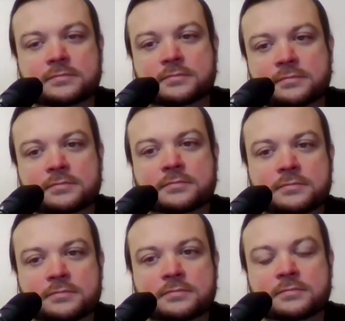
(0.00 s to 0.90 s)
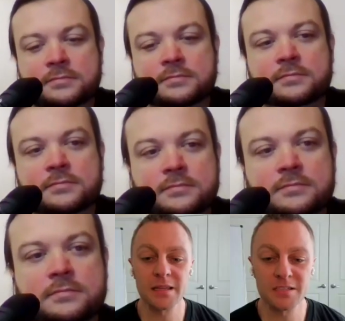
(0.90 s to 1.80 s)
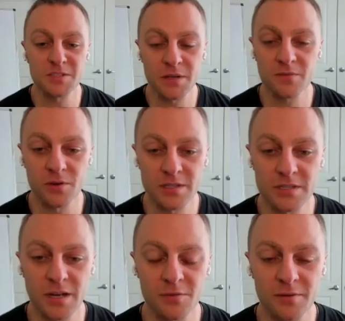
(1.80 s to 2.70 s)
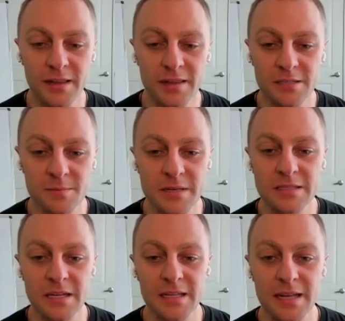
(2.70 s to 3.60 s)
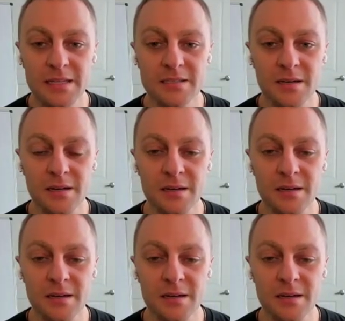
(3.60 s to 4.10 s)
it's like let the thing speak for itself. And to me, it's like that's